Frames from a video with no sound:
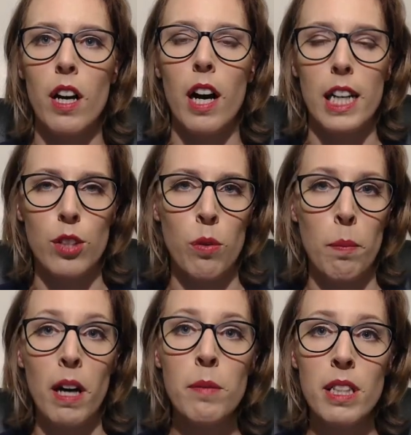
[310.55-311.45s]
I can
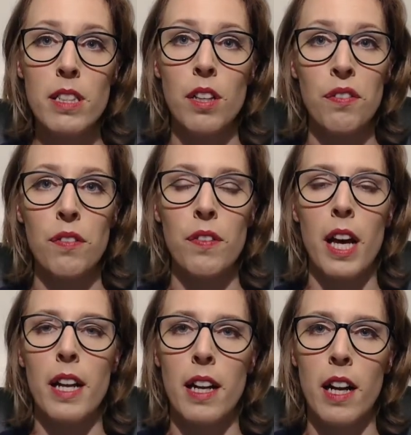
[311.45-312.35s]
remind myself of
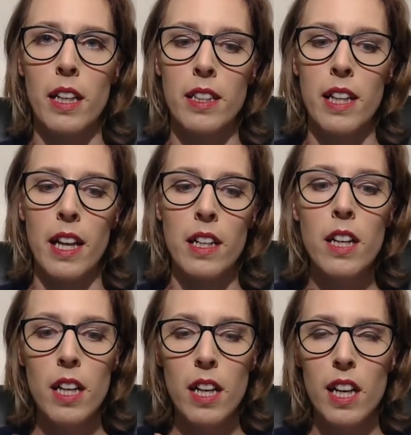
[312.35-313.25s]
that, and I can then
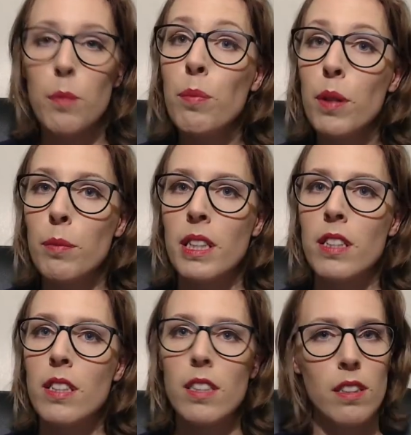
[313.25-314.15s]

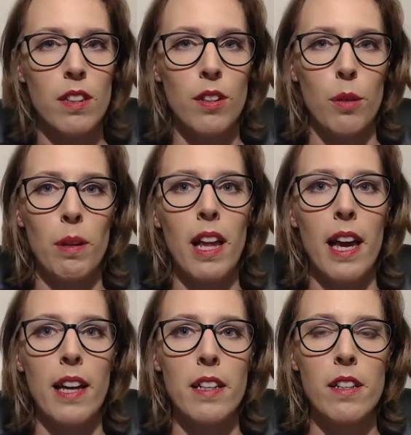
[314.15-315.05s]
implement the
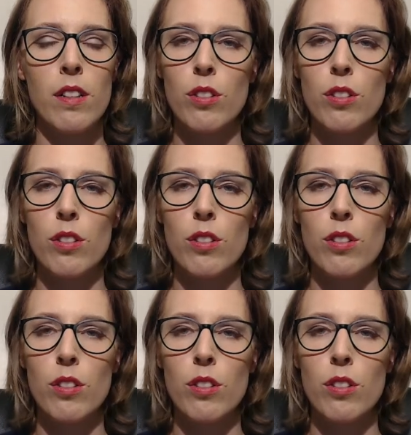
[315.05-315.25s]
plan,